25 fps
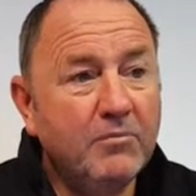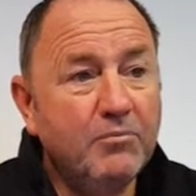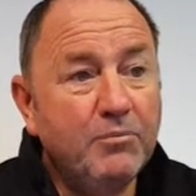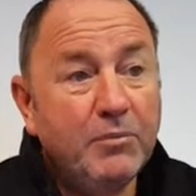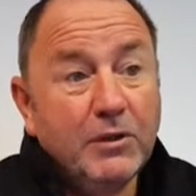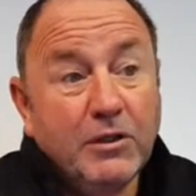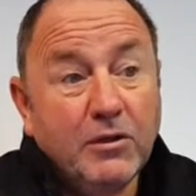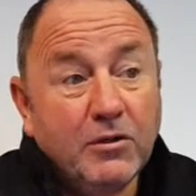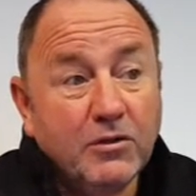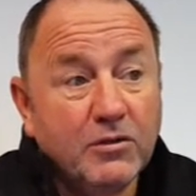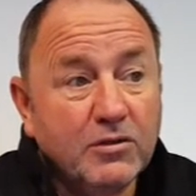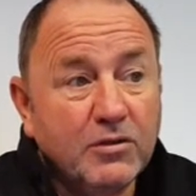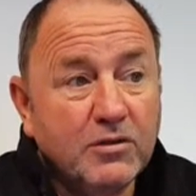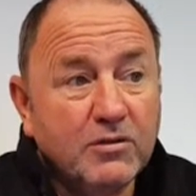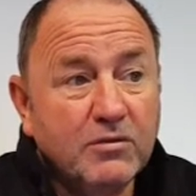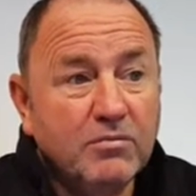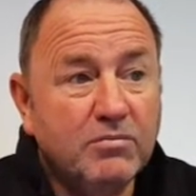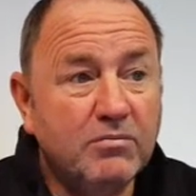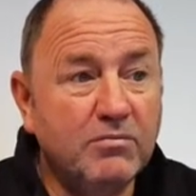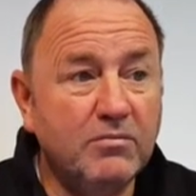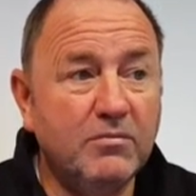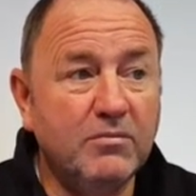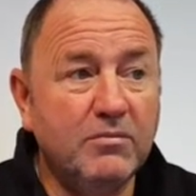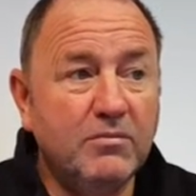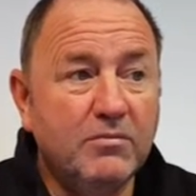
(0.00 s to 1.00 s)
because
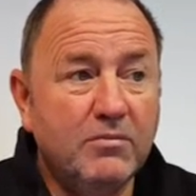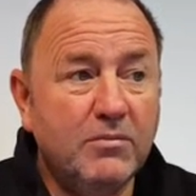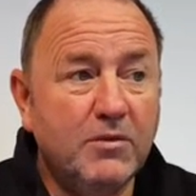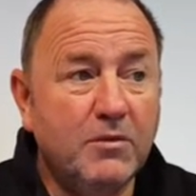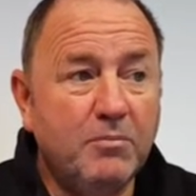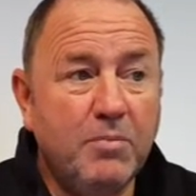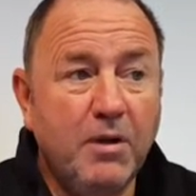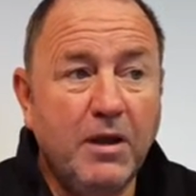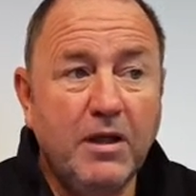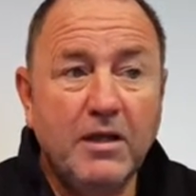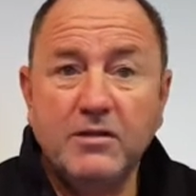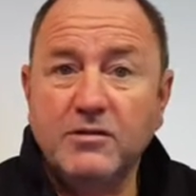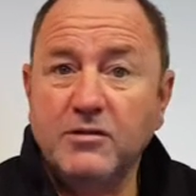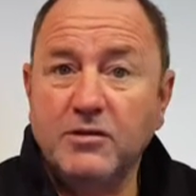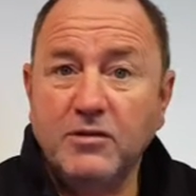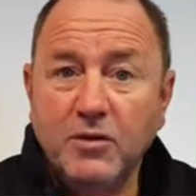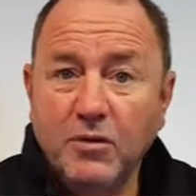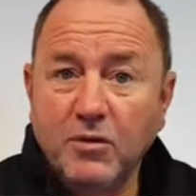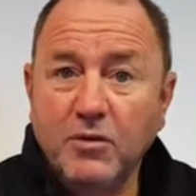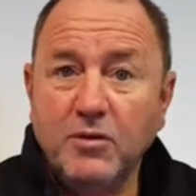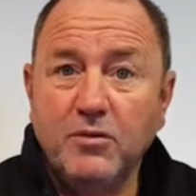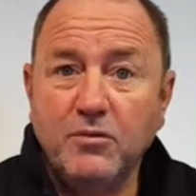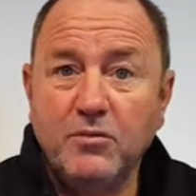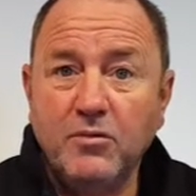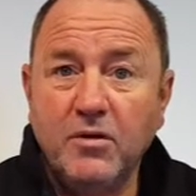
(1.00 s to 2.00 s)
the players are
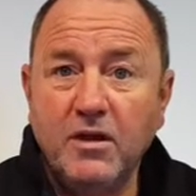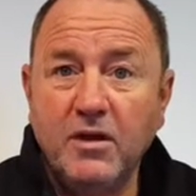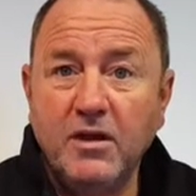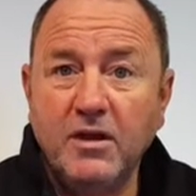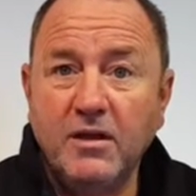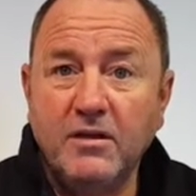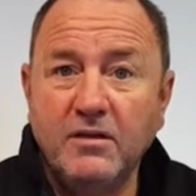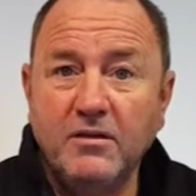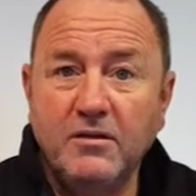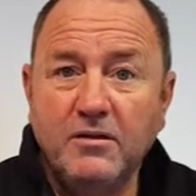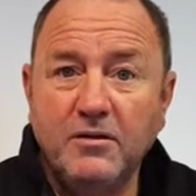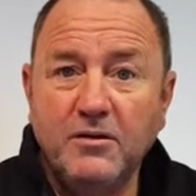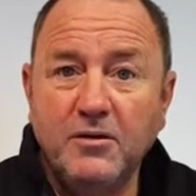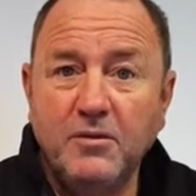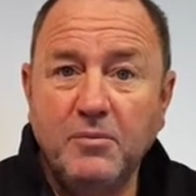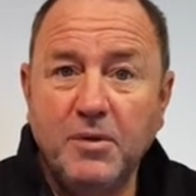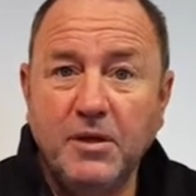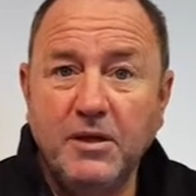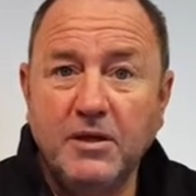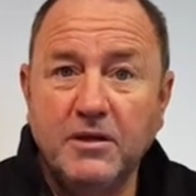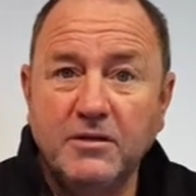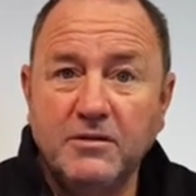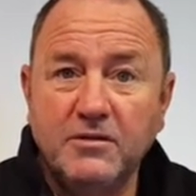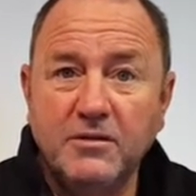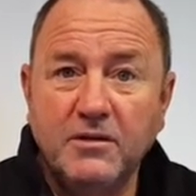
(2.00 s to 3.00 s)
doing all right on the
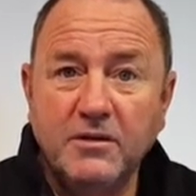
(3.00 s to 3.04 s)
pitch.